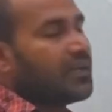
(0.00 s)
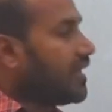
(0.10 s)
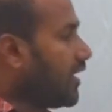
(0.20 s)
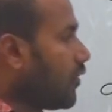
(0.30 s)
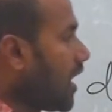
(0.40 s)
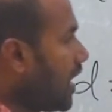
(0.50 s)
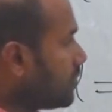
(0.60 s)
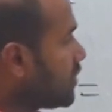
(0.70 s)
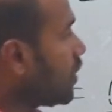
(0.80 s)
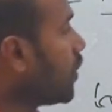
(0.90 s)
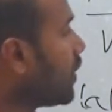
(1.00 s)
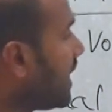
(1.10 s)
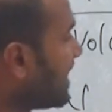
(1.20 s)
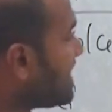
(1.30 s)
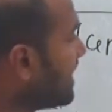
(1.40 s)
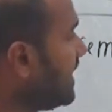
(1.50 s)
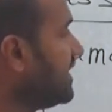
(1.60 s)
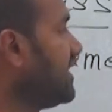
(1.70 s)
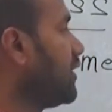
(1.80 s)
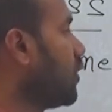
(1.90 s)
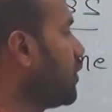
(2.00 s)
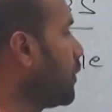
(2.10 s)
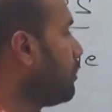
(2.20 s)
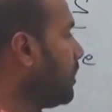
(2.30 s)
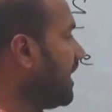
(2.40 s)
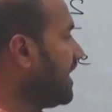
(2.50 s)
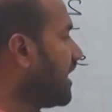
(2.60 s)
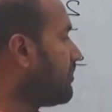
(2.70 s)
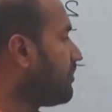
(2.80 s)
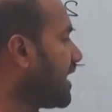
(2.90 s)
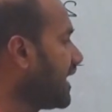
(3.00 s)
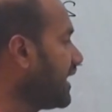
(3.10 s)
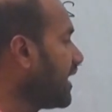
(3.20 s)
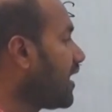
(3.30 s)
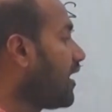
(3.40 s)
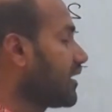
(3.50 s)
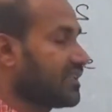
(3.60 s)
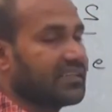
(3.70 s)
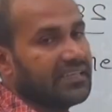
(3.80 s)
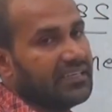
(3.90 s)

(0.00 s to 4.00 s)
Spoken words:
Now absolute density is equal to Pm by RT.